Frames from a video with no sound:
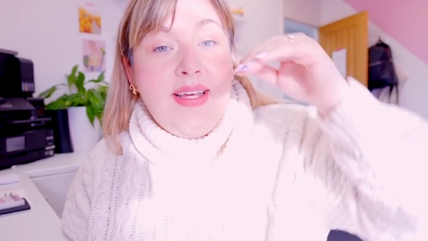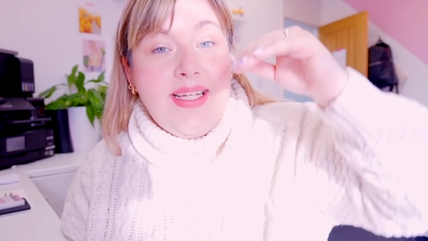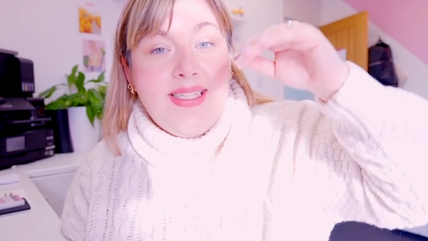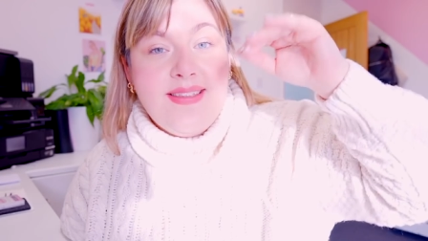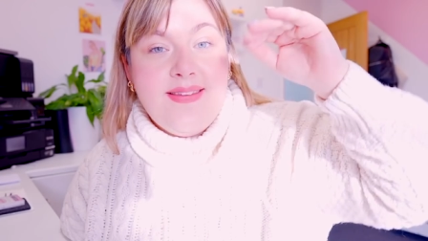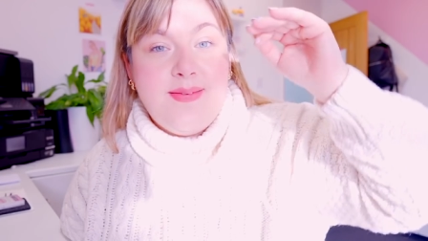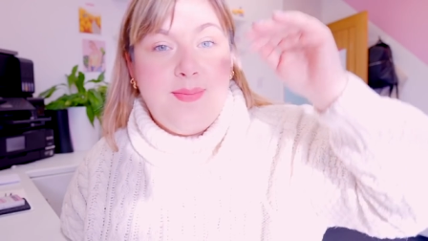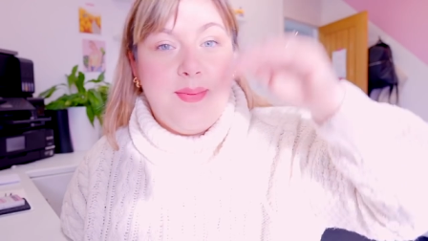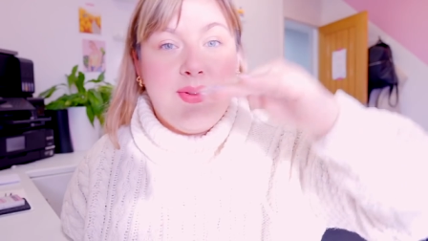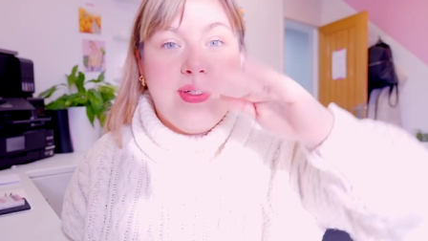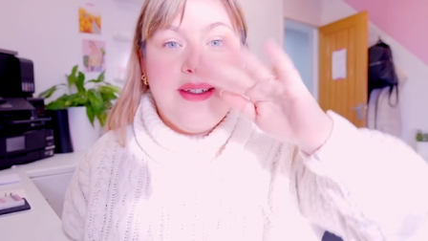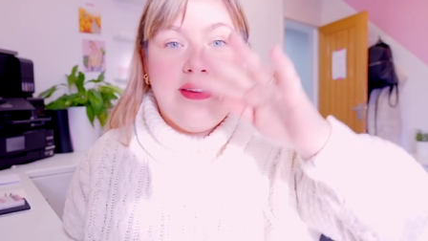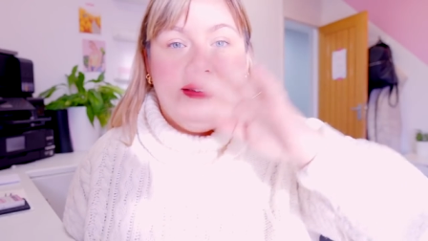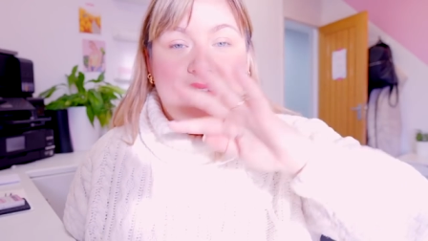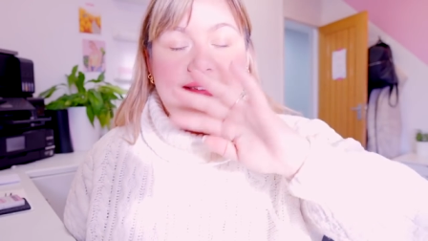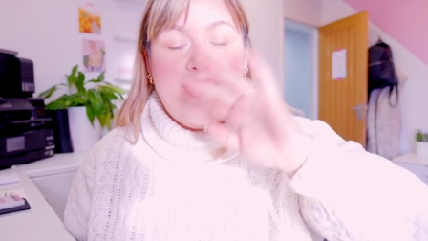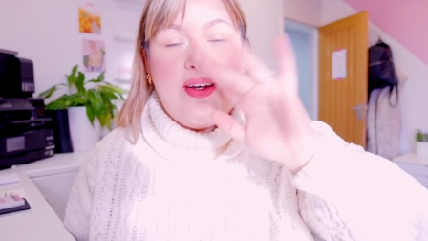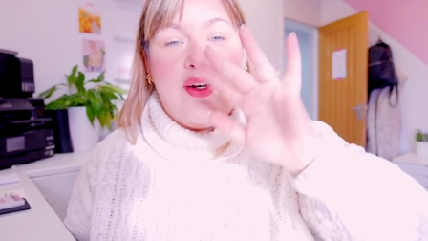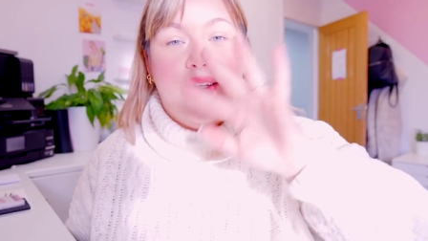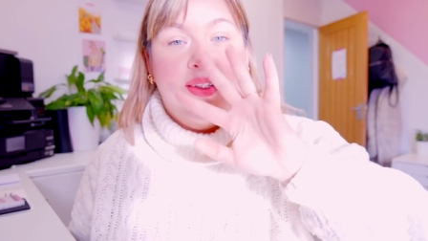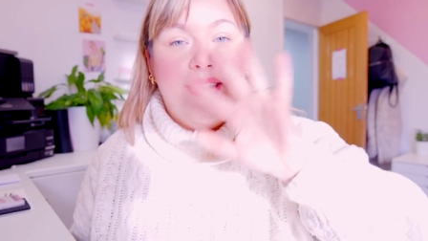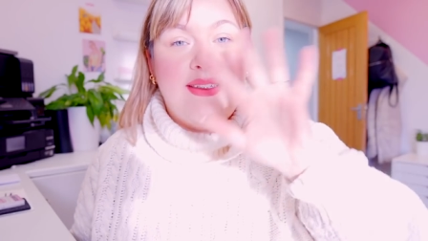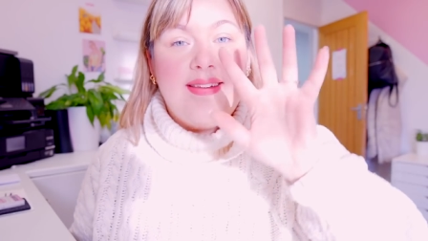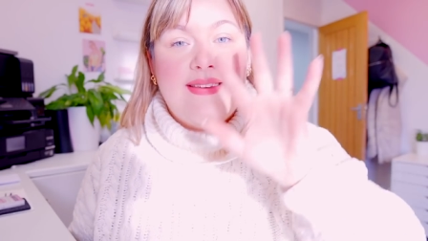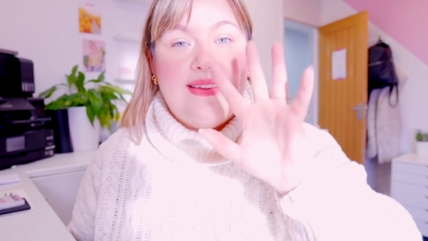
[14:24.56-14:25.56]
fixed because
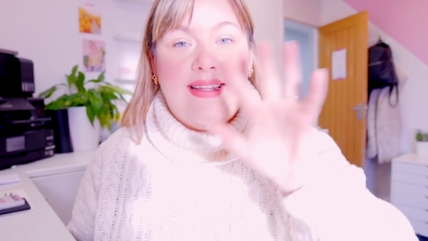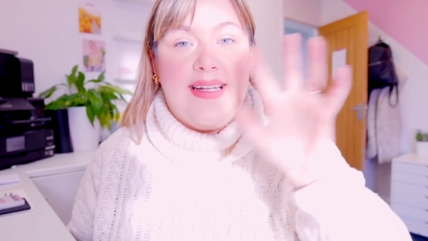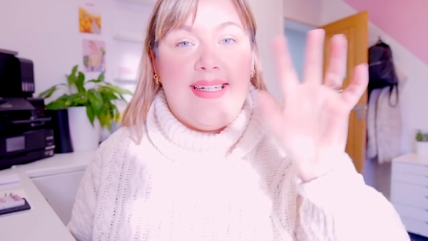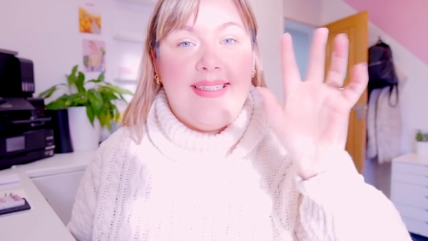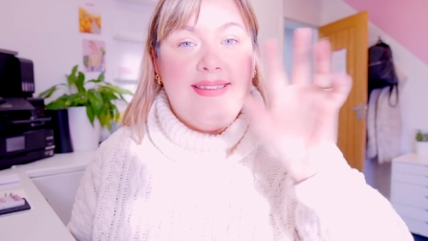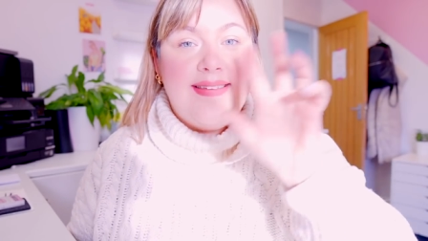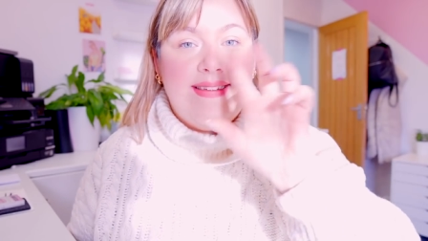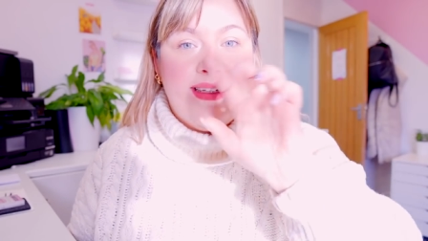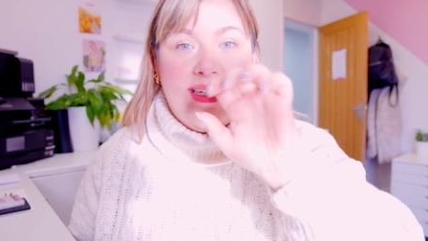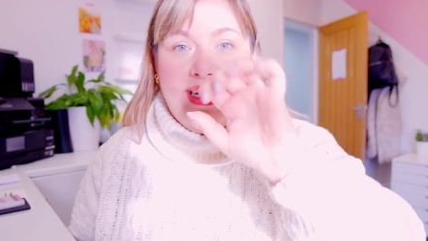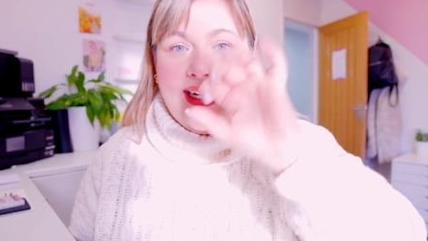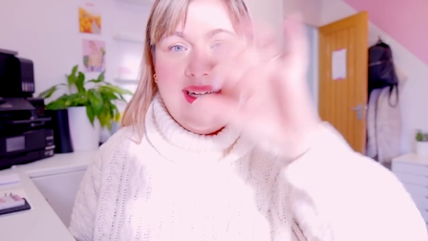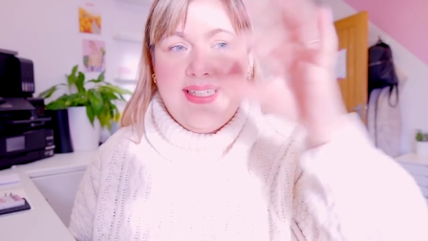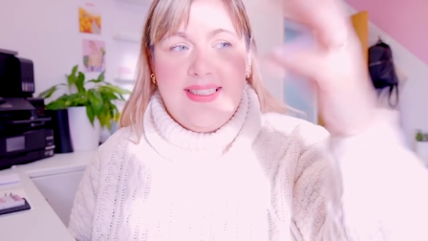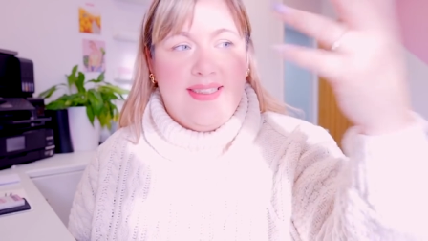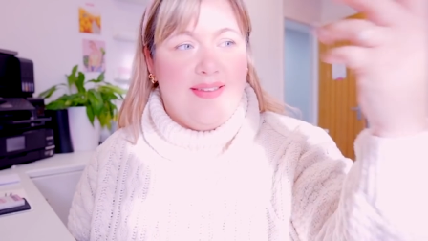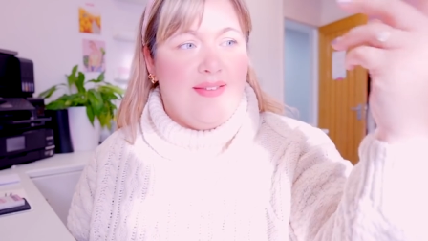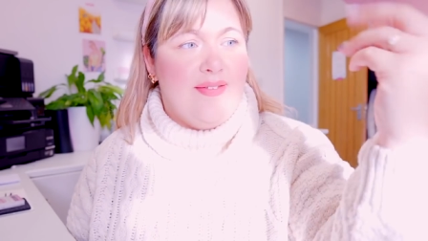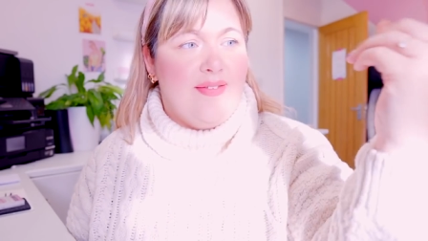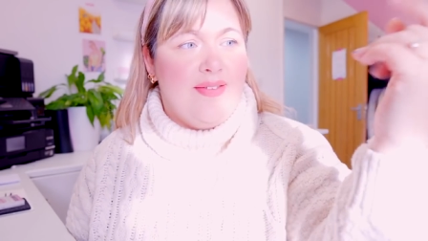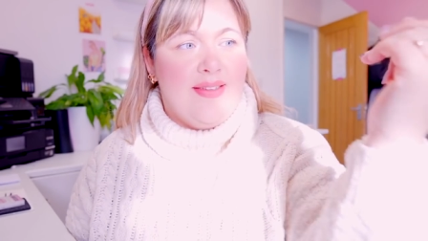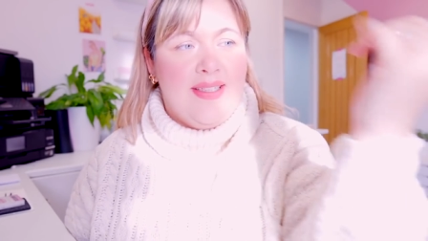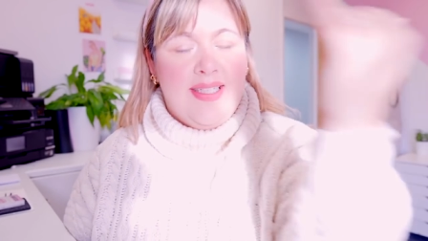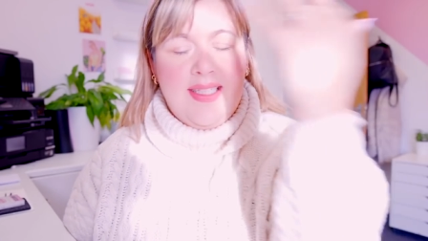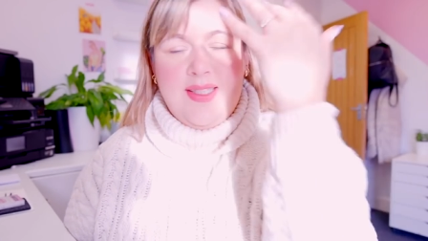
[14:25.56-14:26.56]
all the slats are kind
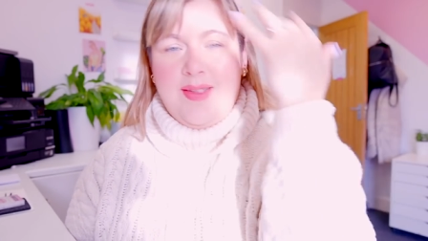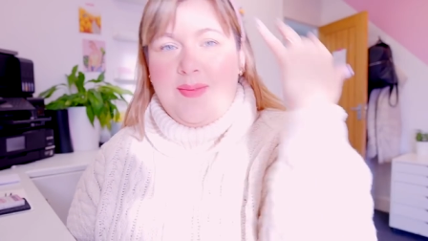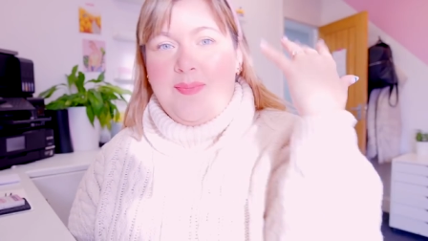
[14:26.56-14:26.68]
of